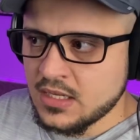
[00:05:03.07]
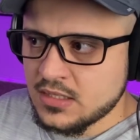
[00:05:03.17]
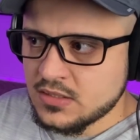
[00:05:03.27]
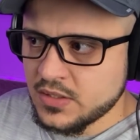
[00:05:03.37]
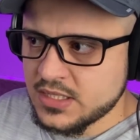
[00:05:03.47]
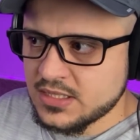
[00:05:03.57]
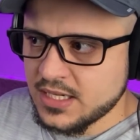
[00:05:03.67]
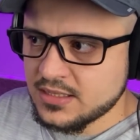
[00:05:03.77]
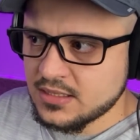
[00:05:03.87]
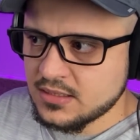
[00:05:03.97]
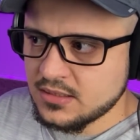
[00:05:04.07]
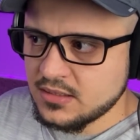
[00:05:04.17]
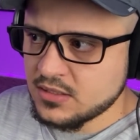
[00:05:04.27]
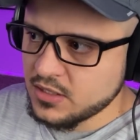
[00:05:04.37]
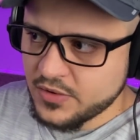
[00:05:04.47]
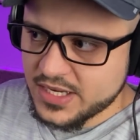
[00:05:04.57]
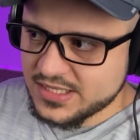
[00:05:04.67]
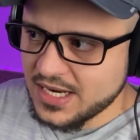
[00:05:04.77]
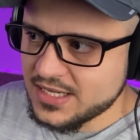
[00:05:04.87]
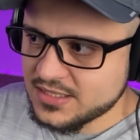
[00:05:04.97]
So he's like the Neil deGrasse
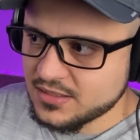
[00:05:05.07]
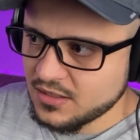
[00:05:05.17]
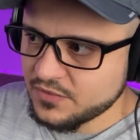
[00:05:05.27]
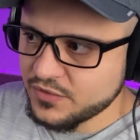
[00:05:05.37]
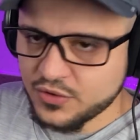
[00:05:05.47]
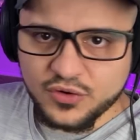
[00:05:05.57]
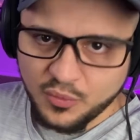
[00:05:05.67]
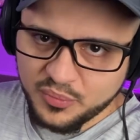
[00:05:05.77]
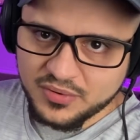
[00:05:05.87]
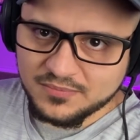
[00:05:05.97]
Tyson of their group.